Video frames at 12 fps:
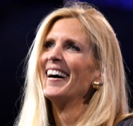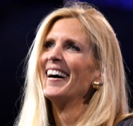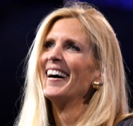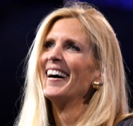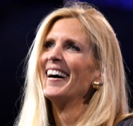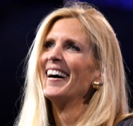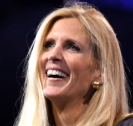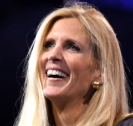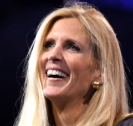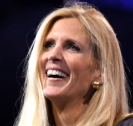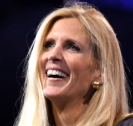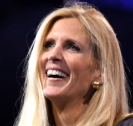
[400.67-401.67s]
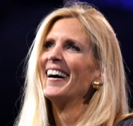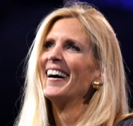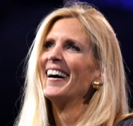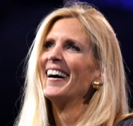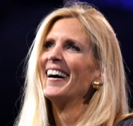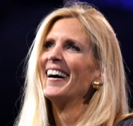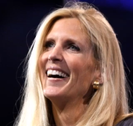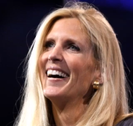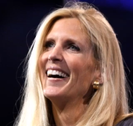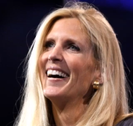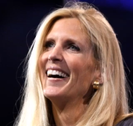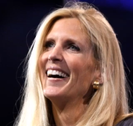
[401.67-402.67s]

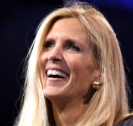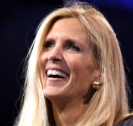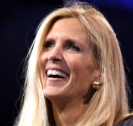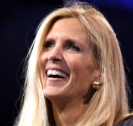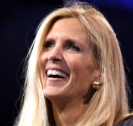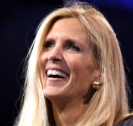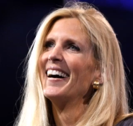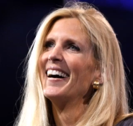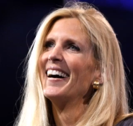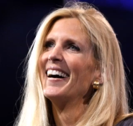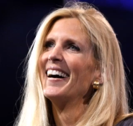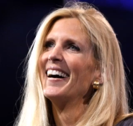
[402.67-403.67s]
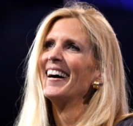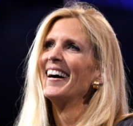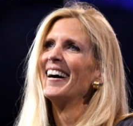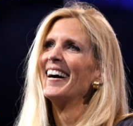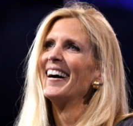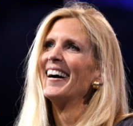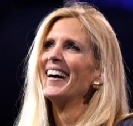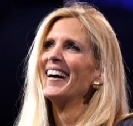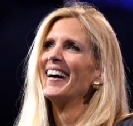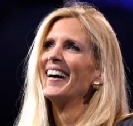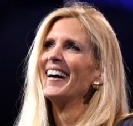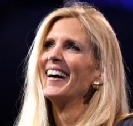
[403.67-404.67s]

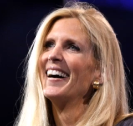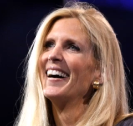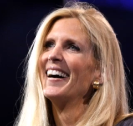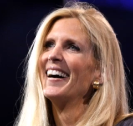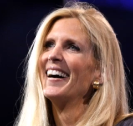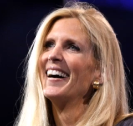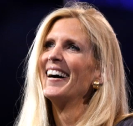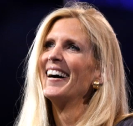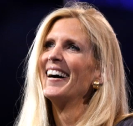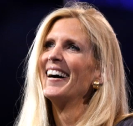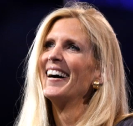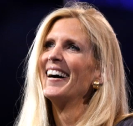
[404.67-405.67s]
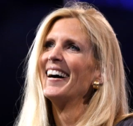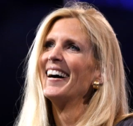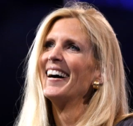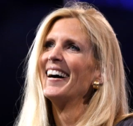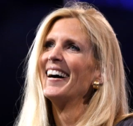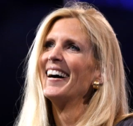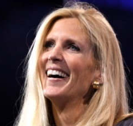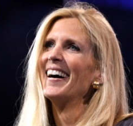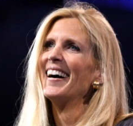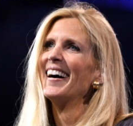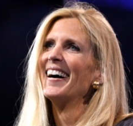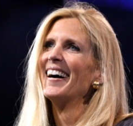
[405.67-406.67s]

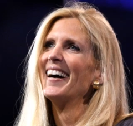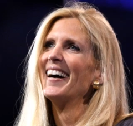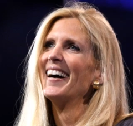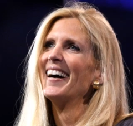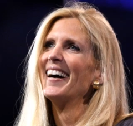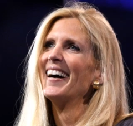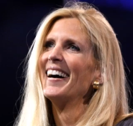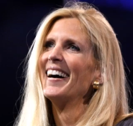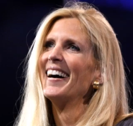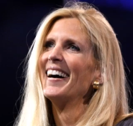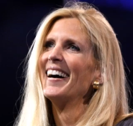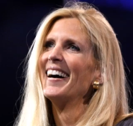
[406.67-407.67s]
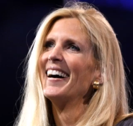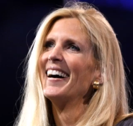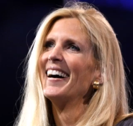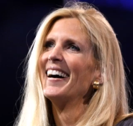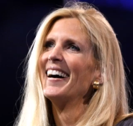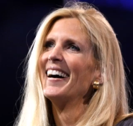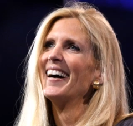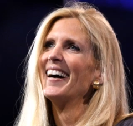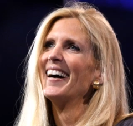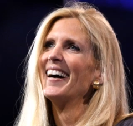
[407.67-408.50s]
(no lip movement)